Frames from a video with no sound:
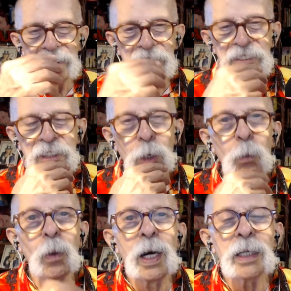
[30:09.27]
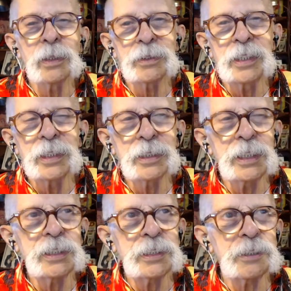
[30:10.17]
So what? The
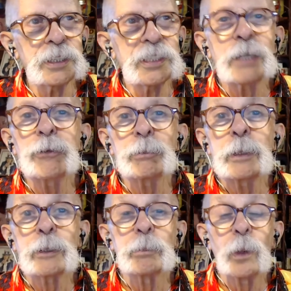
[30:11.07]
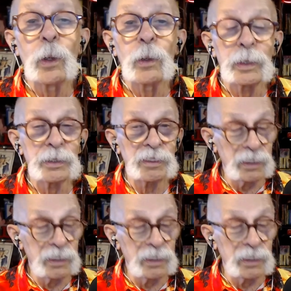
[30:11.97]
10-foot mirrored ball is